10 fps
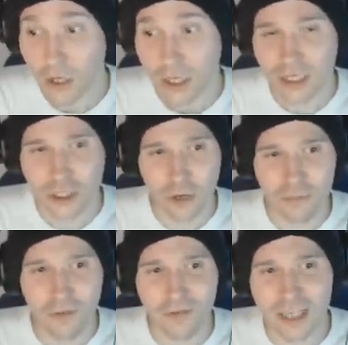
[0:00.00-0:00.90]
He's
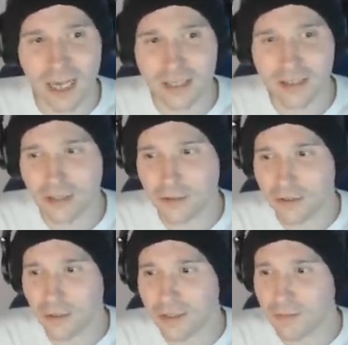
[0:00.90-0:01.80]
chopped off his hands and
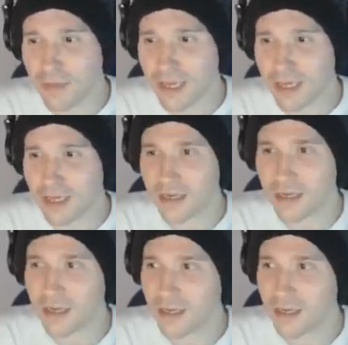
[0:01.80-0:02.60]
used them as meat.